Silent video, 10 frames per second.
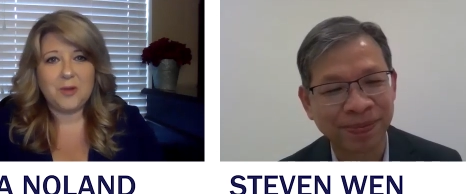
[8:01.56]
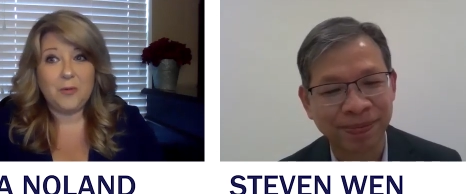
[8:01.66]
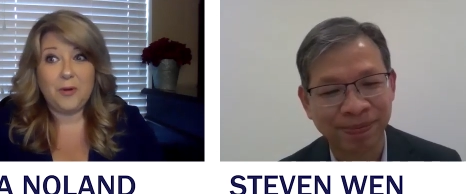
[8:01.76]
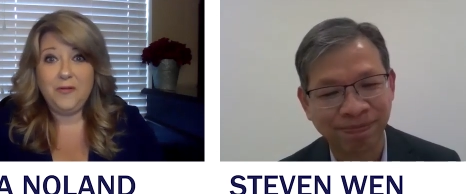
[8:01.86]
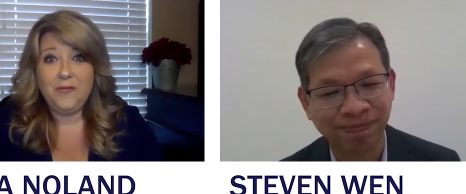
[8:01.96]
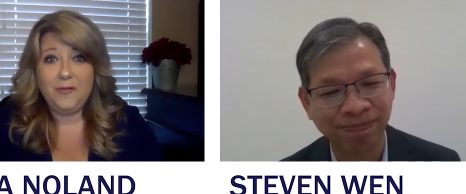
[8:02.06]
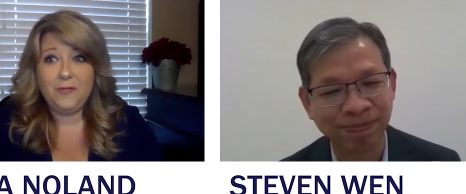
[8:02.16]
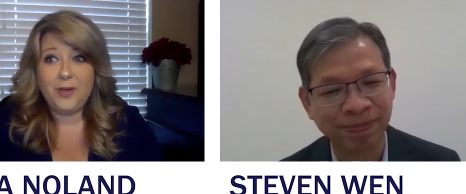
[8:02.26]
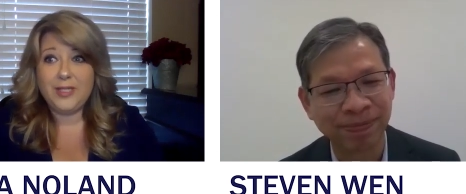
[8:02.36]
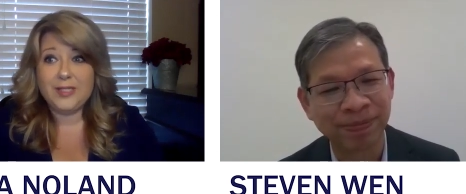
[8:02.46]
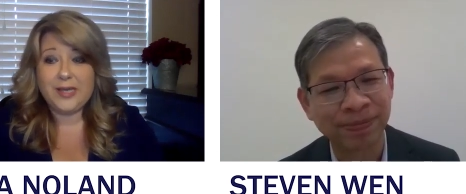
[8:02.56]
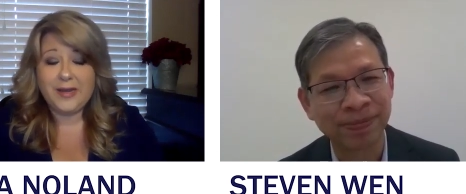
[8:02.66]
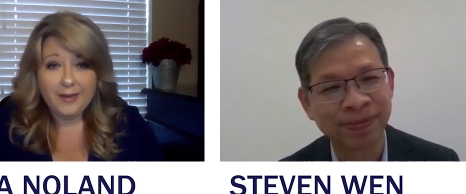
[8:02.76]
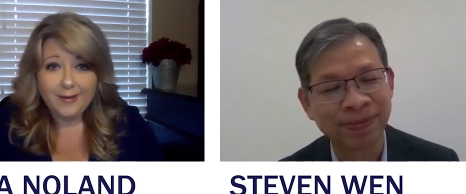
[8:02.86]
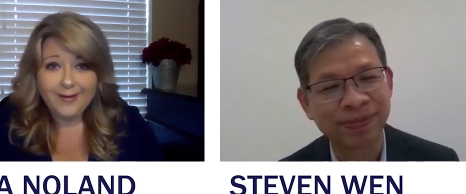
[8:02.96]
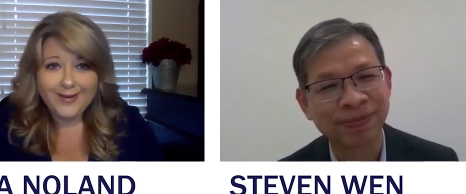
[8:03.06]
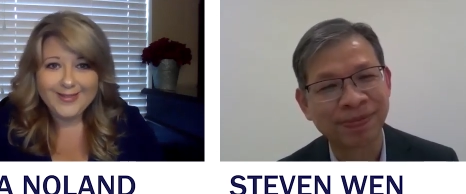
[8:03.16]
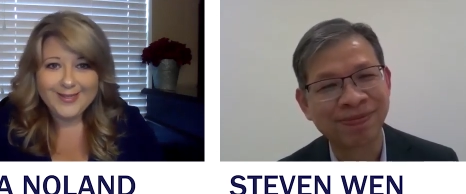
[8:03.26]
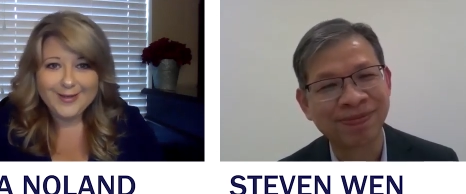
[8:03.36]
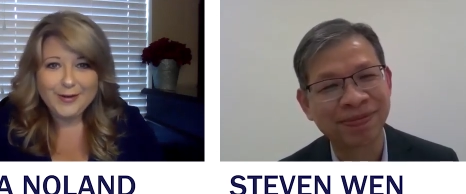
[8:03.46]
Speaker 1: Wonderful, exciting,
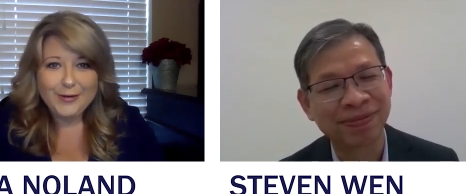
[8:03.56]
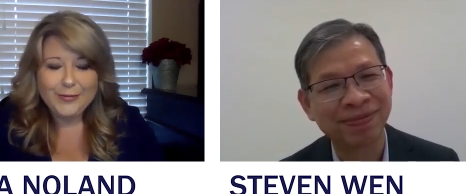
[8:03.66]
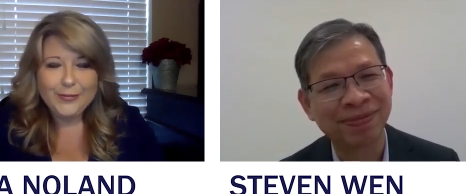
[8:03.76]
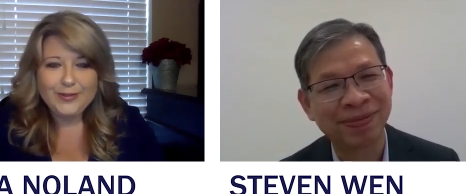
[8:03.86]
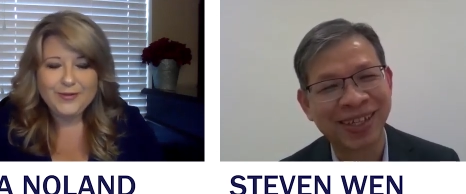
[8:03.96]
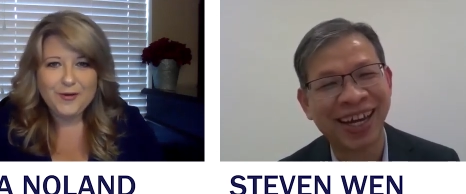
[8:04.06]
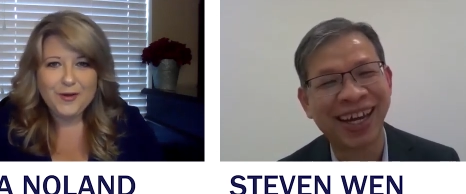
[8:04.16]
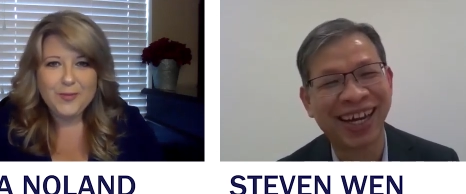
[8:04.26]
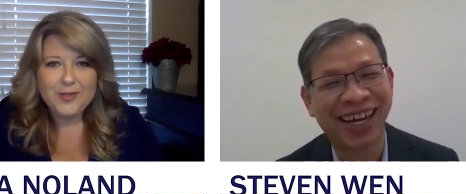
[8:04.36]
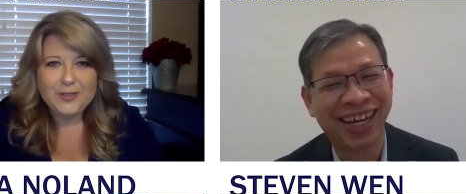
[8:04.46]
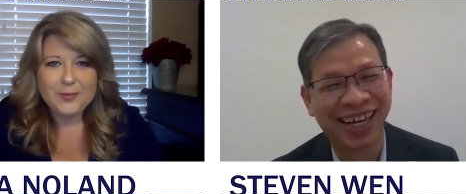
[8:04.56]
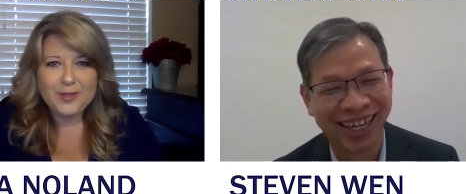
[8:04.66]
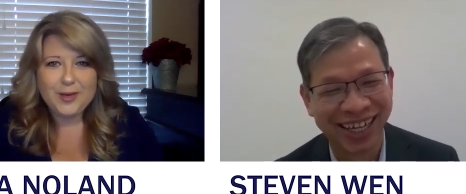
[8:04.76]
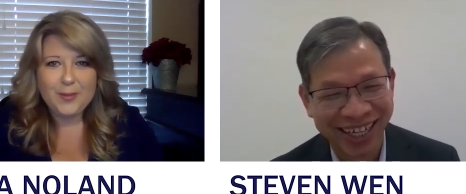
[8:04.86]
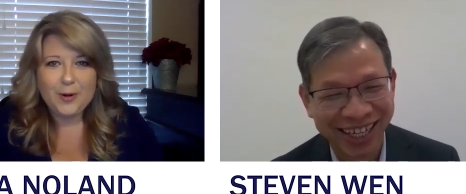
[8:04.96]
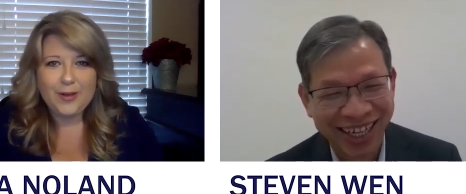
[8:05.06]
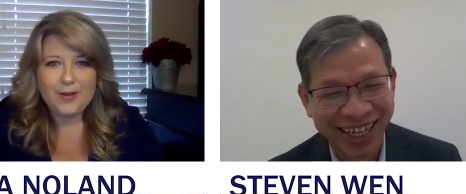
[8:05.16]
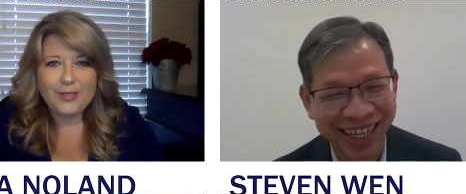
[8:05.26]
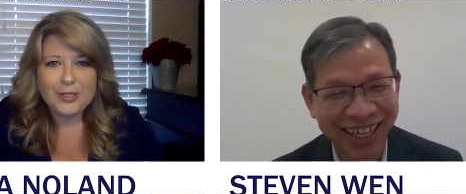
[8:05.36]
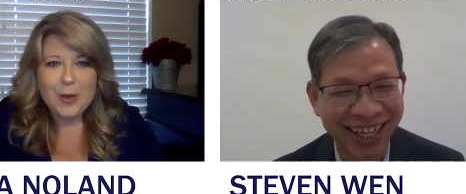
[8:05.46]
exciting news and developments with that
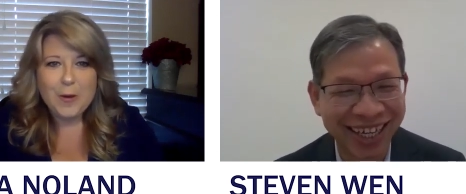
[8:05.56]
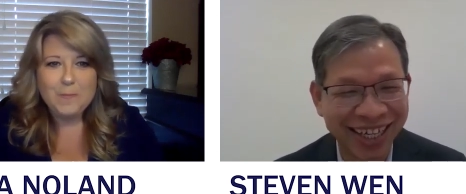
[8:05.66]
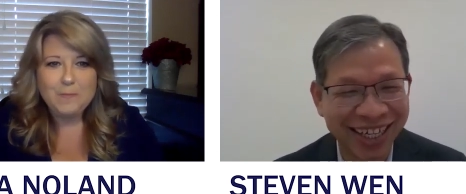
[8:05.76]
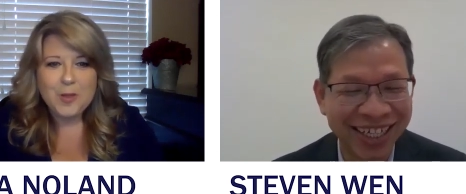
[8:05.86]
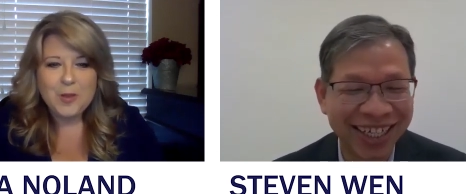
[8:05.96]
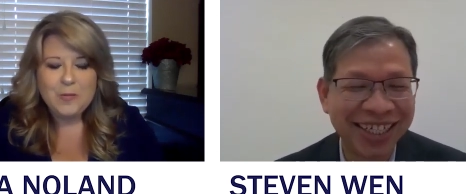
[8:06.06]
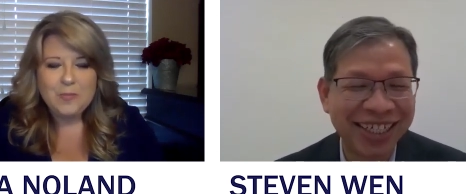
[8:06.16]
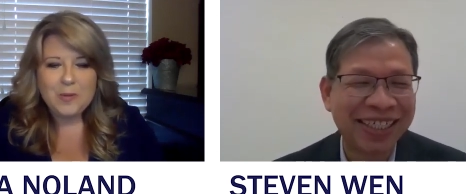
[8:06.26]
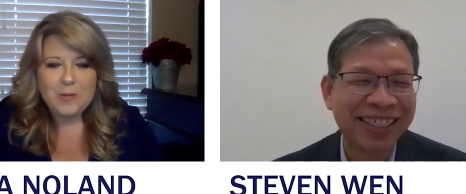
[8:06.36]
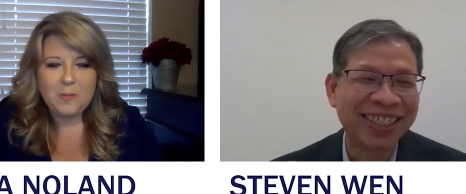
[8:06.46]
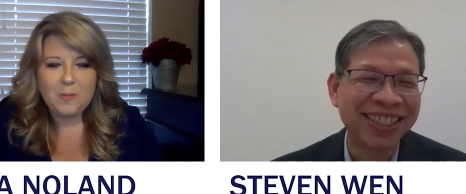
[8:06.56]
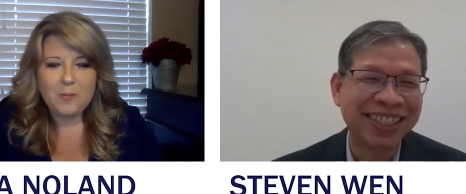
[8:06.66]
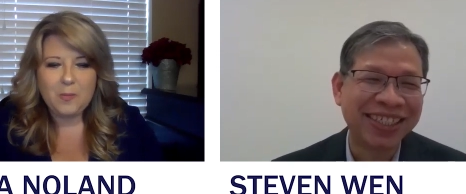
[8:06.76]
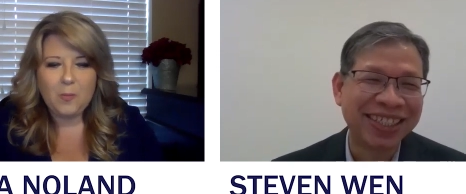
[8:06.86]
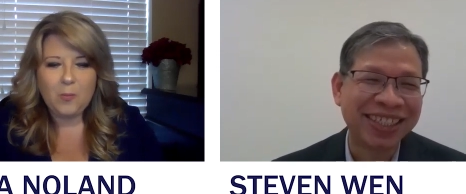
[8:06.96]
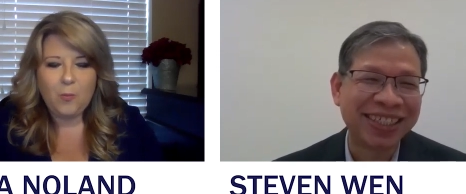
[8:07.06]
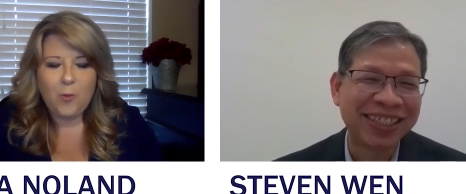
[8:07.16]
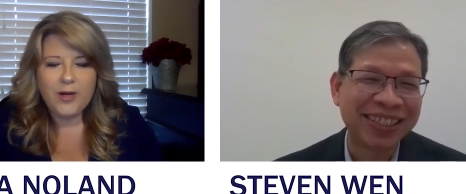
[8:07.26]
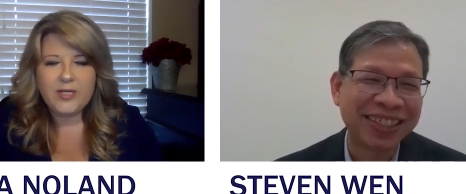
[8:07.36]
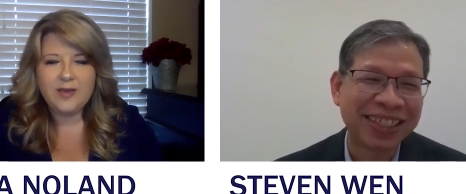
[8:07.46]
product. Um,
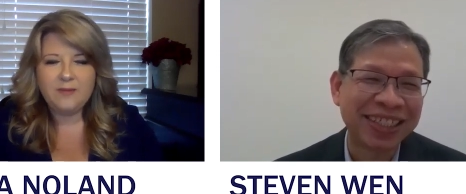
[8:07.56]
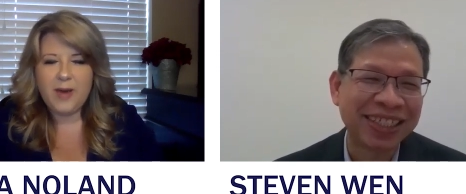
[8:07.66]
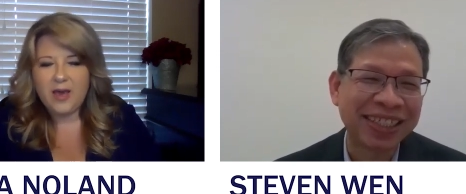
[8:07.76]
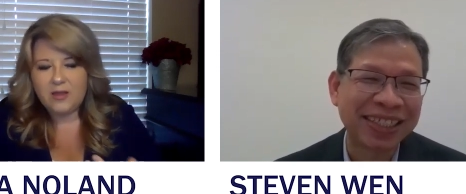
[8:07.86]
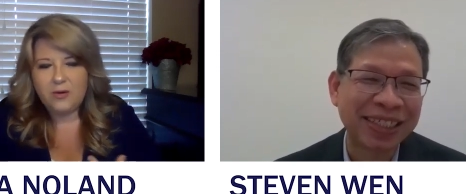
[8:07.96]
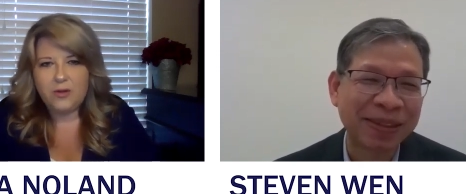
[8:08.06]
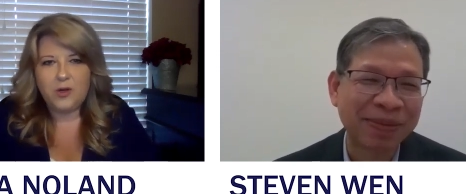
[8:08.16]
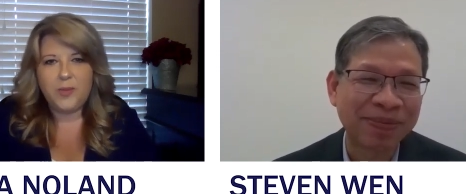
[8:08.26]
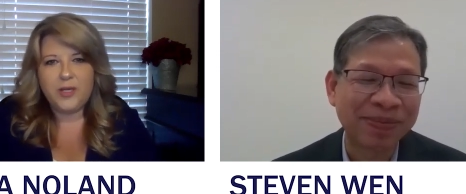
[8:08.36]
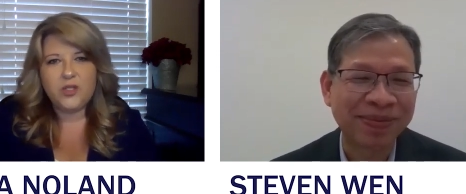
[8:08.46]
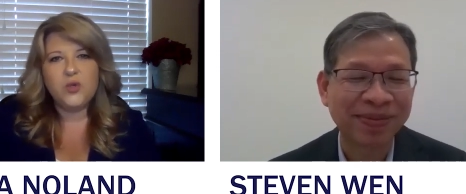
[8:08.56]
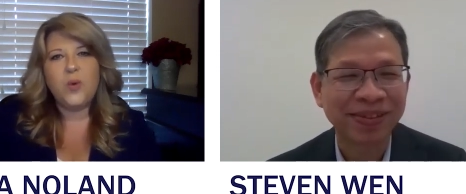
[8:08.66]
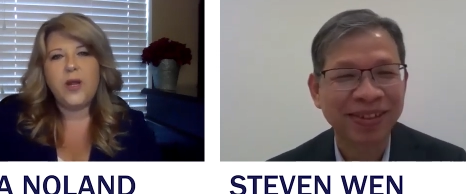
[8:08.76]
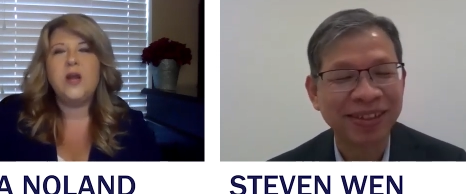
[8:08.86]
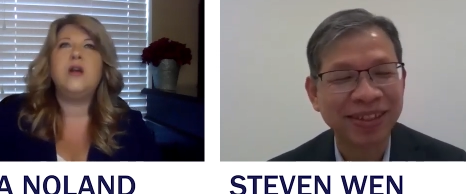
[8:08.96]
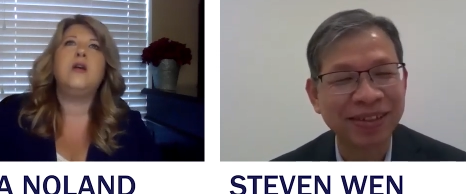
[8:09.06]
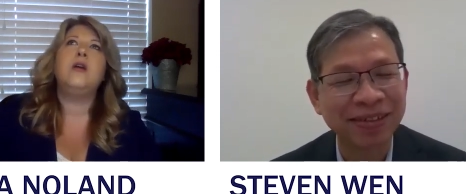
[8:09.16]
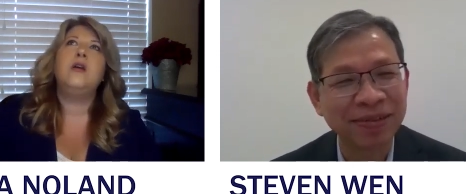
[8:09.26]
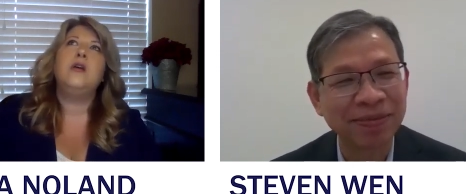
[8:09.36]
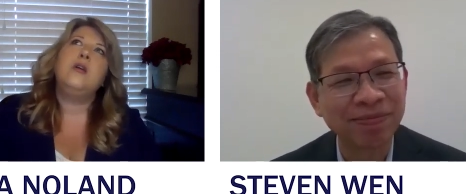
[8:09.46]
want to take back though a little bit to
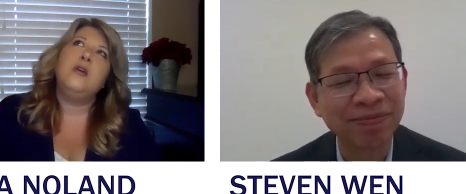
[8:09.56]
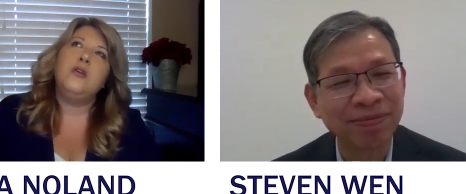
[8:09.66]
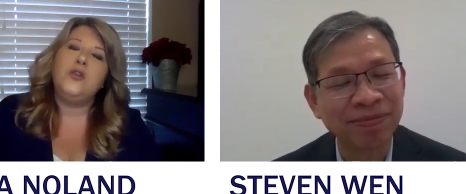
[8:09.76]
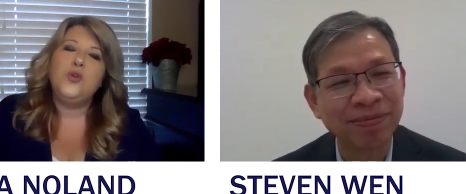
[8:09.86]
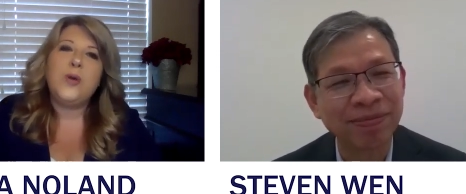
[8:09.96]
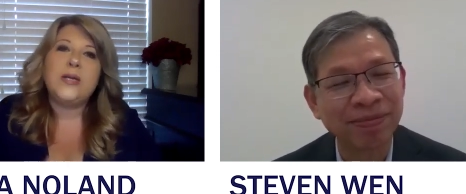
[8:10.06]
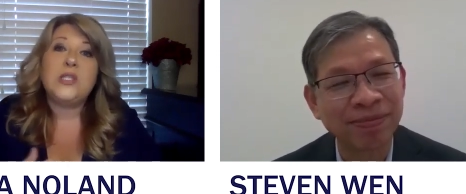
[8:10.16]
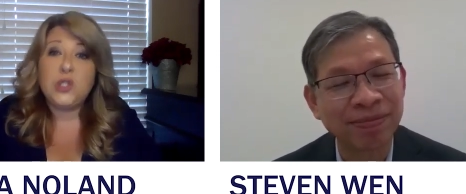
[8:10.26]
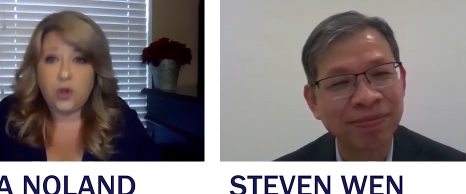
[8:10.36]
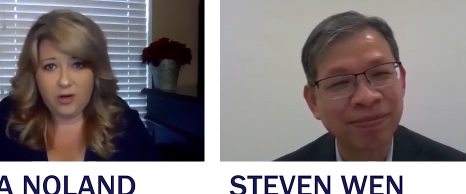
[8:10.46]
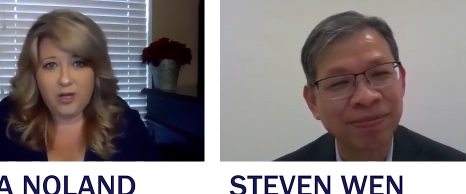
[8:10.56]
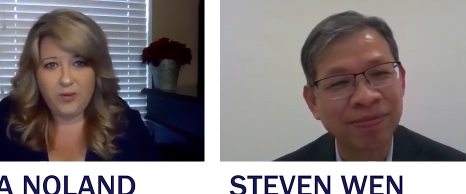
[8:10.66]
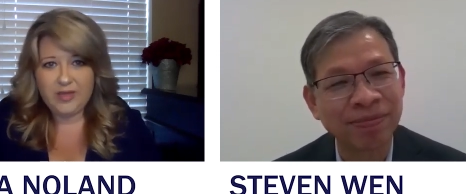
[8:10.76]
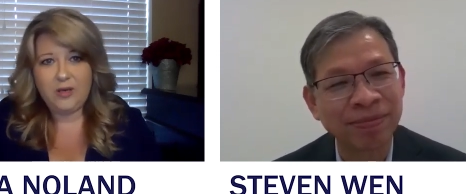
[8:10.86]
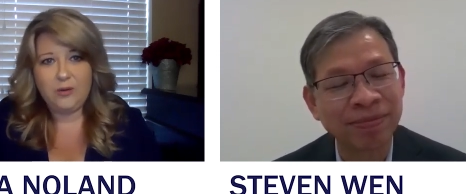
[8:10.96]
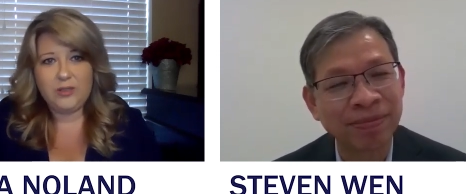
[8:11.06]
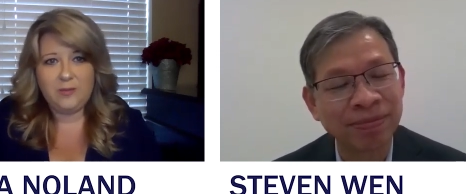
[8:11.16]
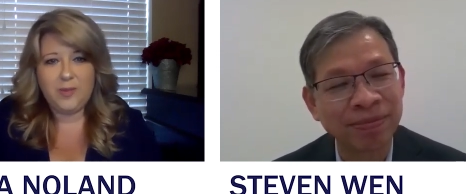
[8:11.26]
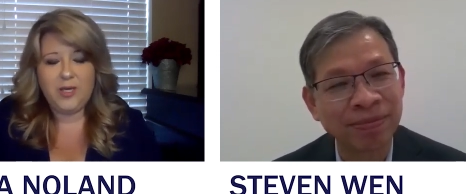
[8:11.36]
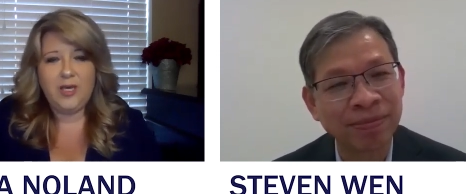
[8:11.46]
where you got started with
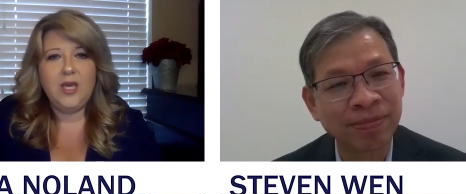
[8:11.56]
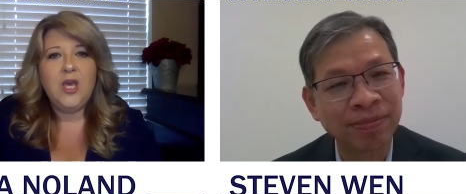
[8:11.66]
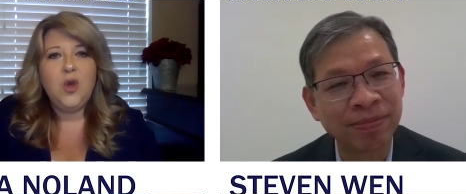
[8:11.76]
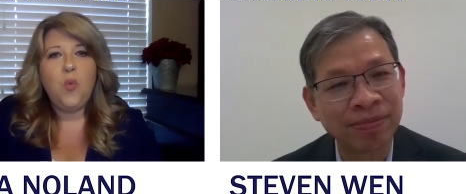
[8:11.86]
OCP.